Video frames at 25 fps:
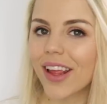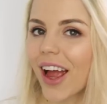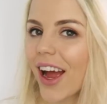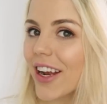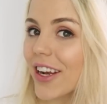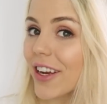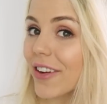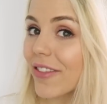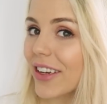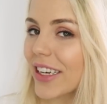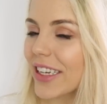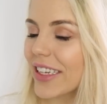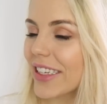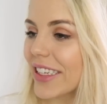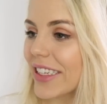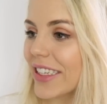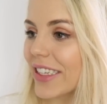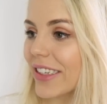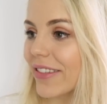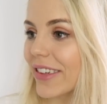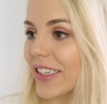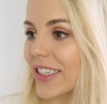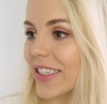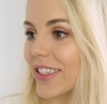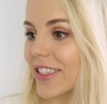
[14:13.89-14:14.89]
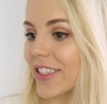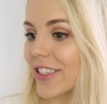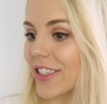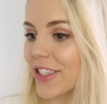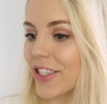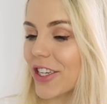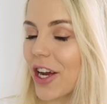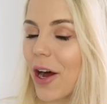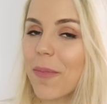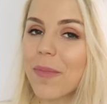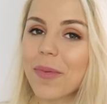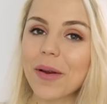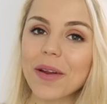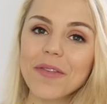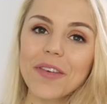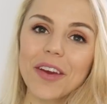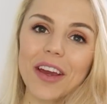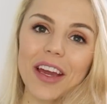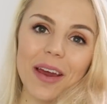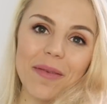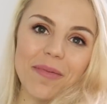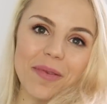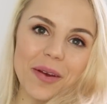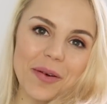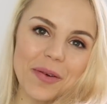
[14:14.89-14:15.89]
I don't really need a reason to shop, but if you
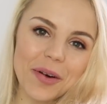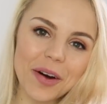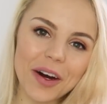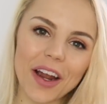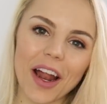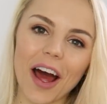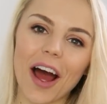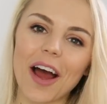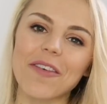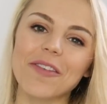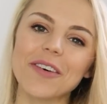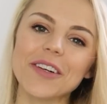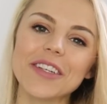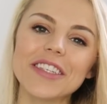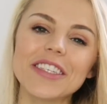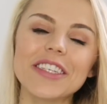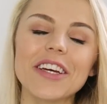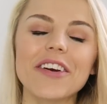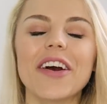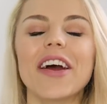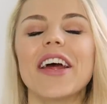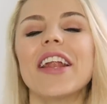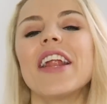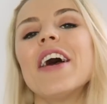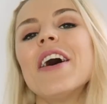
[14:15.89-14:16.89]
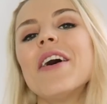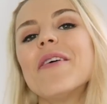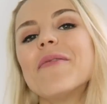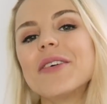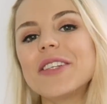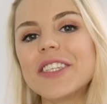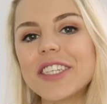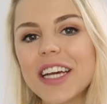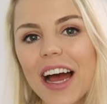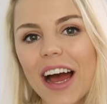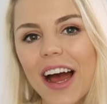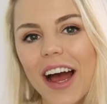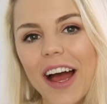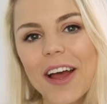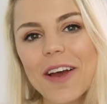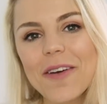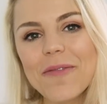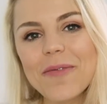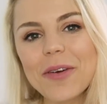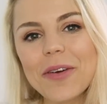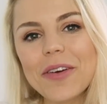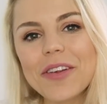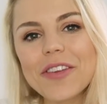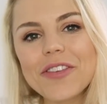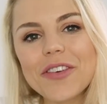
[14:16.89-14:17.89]
give me one, I will do it. But yeah, I hope
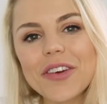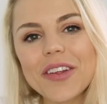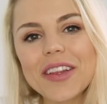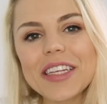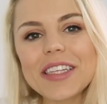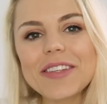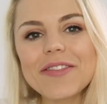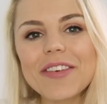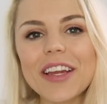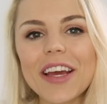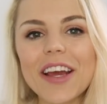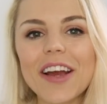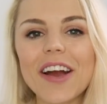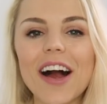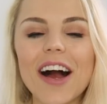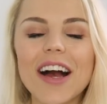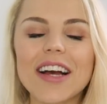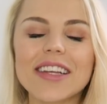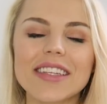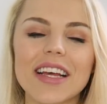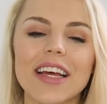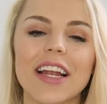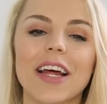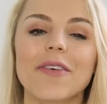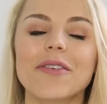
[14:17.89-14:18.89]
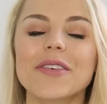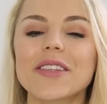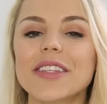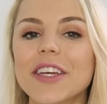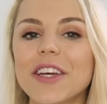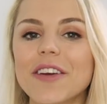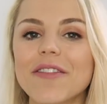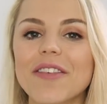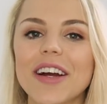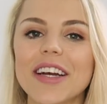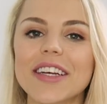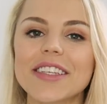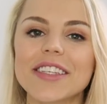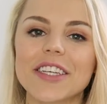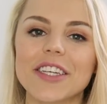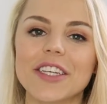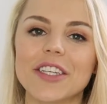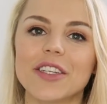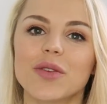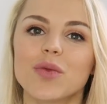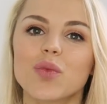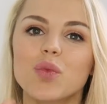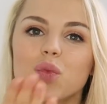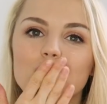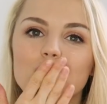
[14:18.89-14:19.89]
you enjoyed this video, guys, and I will see you very soon.